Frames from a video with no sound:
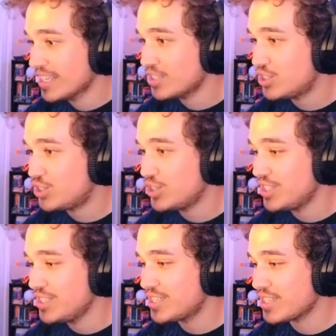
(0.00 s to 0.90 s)

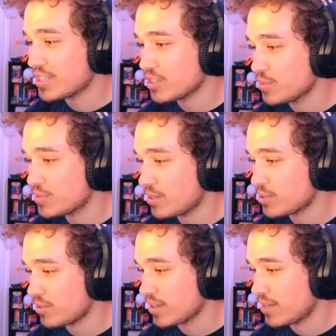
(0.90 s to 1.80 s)
Jesus. Oops, that was the
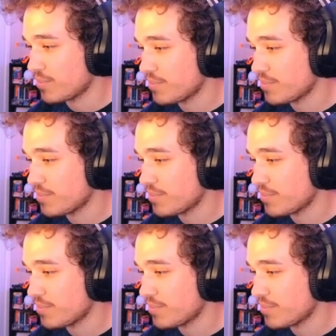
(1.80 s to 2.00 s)
wrong item.